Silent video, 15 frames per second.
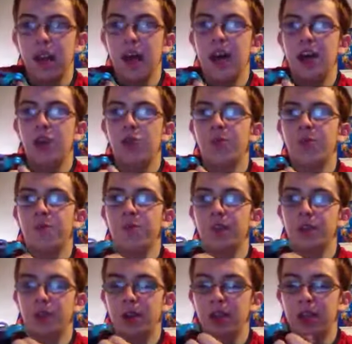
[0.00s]
And
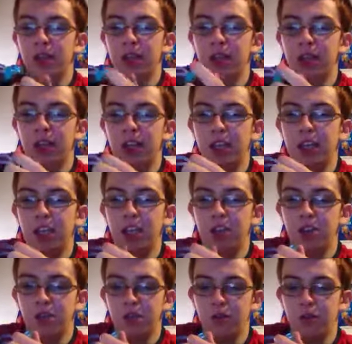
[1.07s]
he can
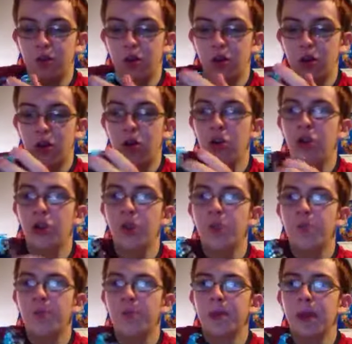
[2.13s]

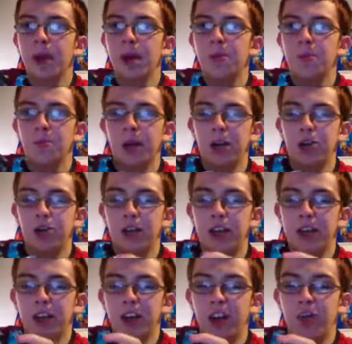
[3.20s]
also petrify
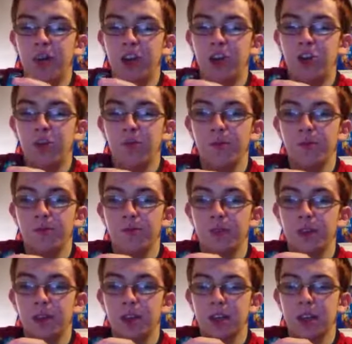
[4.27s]
his enemies
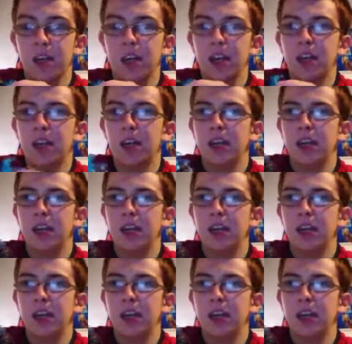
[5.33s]
uh,